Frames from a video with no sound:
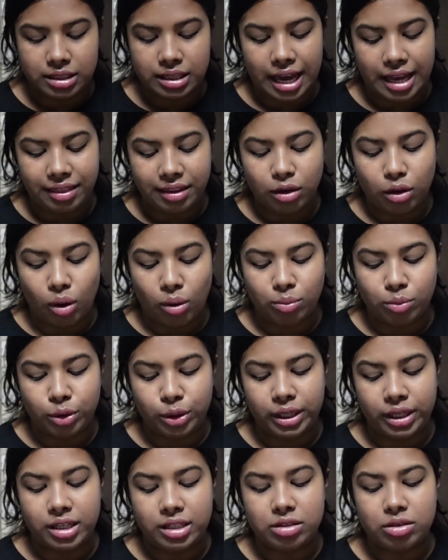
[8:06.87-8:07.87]
and the combo
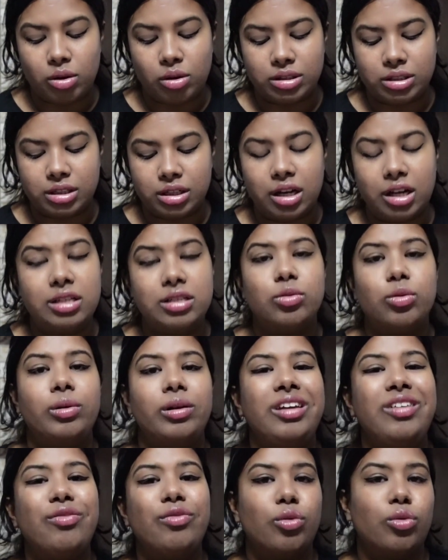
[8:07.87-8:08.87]
tickets costed us
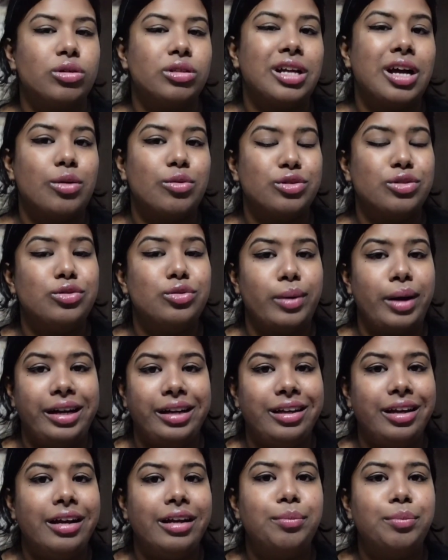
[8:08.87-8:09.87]
only
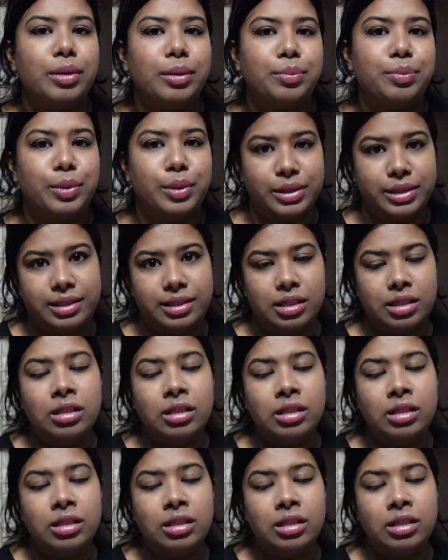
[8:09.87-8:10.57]
4,028 per person.